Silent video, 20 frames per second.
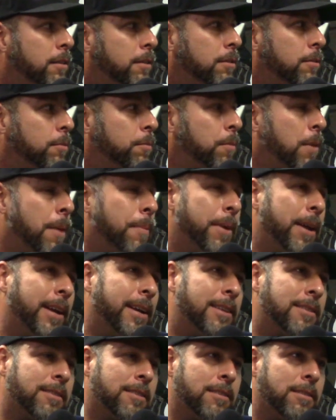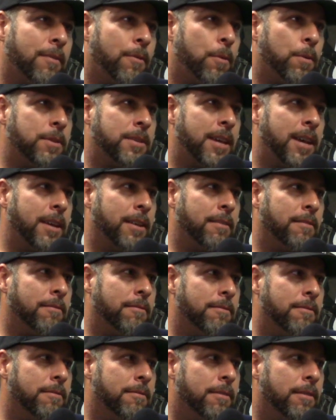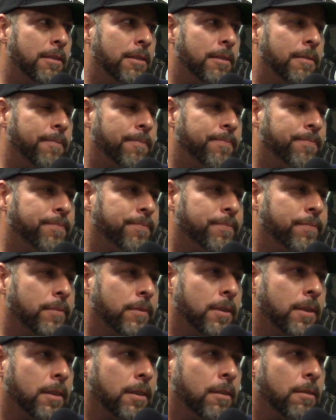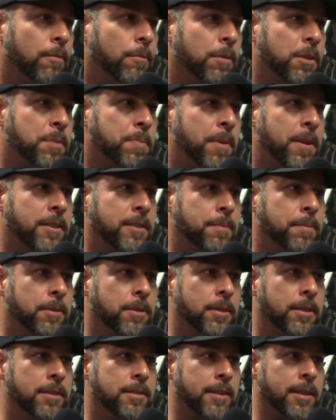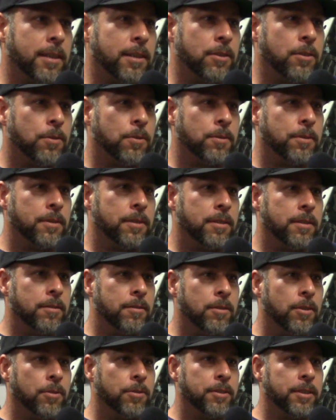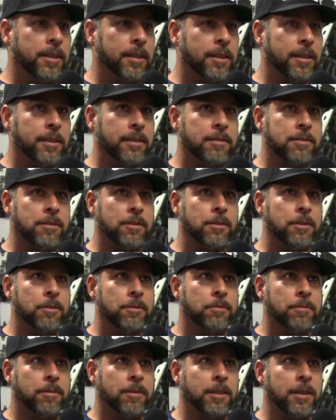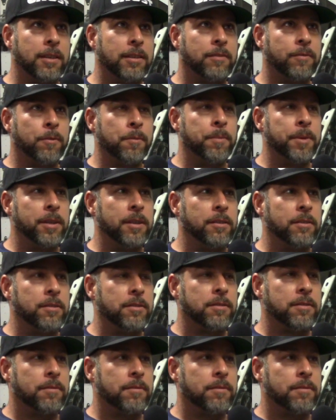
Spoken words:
I mean, I guess because I've always had responsibilities like adulting things to do. That for me to just